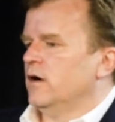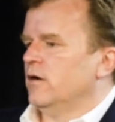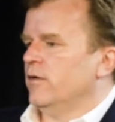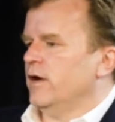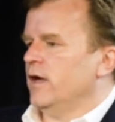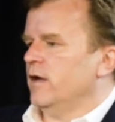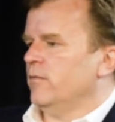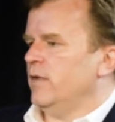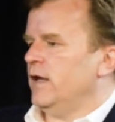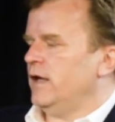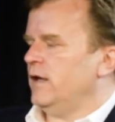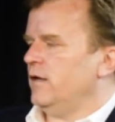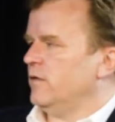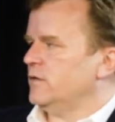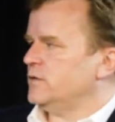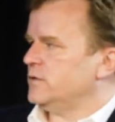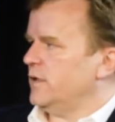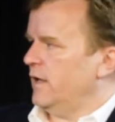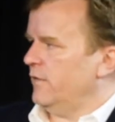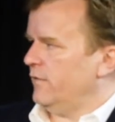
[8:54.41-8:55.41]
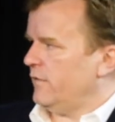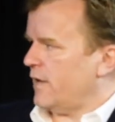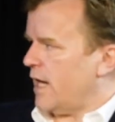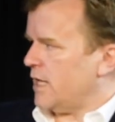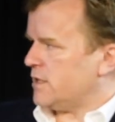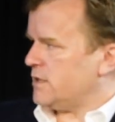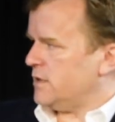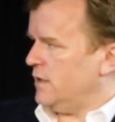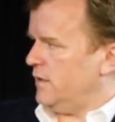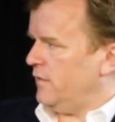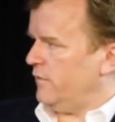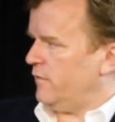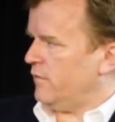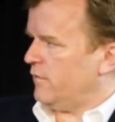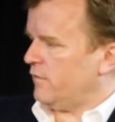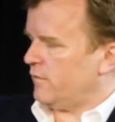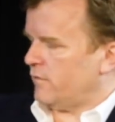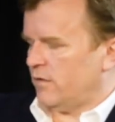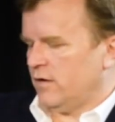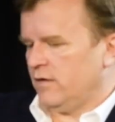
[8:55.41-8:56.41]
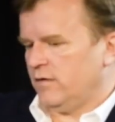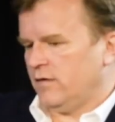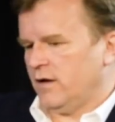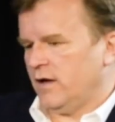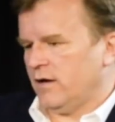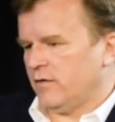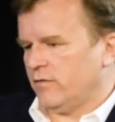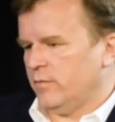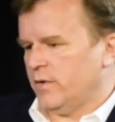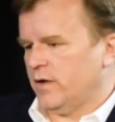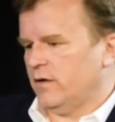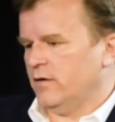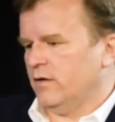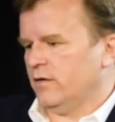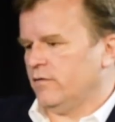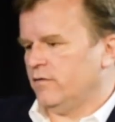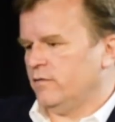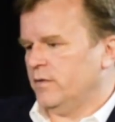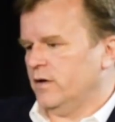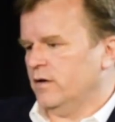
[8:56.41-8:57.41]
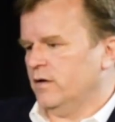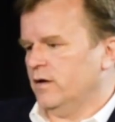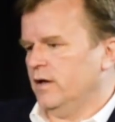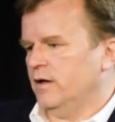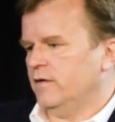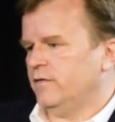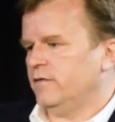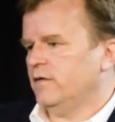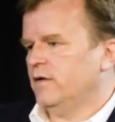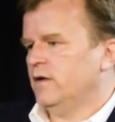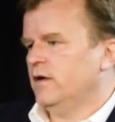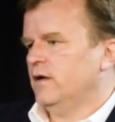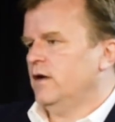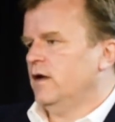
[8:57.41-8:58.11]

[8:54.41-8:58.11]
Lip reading: around making the transaction easier, so the 10x better experience,